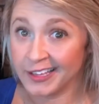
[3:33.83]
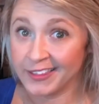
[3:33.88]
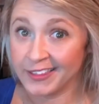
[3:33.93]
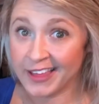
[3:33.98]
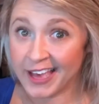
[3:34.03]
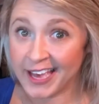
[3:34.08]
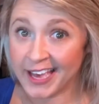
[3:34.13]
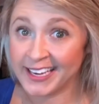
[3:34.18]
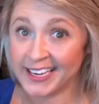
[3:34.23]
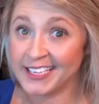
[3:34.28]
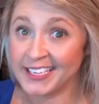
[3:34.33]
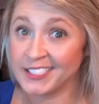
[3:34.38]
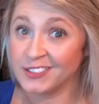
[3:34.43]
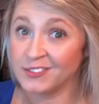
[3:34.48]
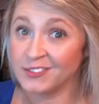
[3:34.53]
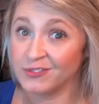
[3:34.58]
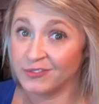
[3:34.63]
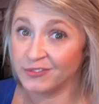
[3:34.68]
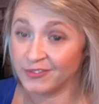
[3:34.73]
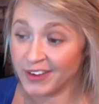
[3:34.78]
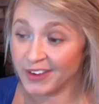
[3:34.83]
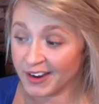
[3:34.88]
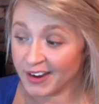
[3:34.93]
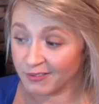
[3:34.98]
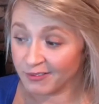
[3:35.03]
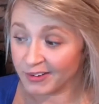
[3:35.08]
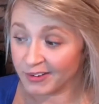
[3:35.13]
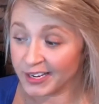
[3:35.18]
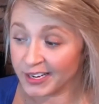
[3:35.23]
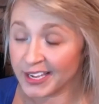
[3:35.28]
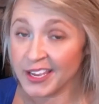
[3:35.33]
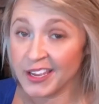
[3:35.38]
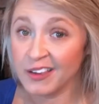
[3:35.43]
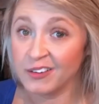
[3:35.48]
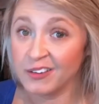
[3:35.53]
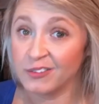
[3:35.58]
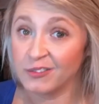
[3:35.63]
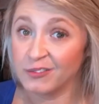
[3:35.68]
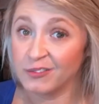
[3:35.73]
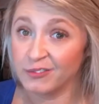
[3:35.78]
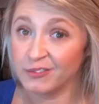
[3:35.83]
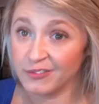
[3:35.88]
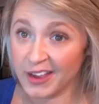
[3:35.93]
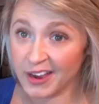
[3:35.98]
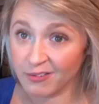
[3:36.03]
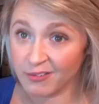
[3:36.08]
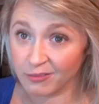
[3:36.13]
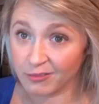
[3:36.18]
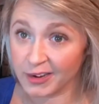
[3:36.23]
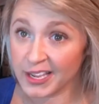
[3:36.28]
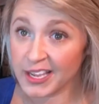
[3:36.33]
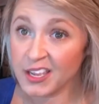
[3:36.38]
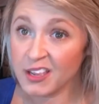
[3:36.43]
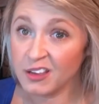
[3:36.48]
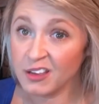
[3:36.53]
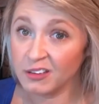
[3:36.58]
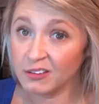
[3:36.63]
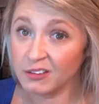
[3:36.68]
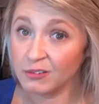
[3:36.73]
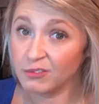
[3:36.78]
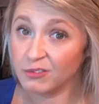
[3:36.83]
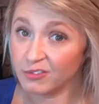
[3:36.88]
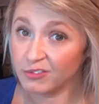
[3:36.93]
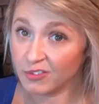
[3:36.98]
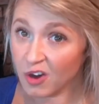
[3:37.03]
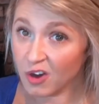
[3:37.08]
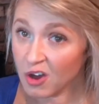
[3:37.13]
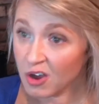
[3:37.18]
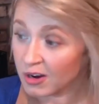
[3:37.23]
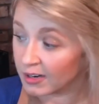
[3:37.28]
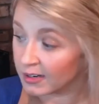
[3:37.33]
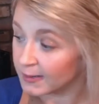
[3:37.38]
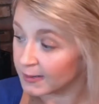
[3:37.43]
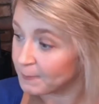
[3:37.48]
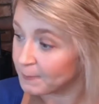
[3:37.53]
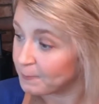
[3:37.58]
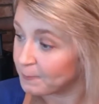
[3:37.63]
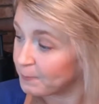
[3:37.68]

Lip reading: That is very, very far.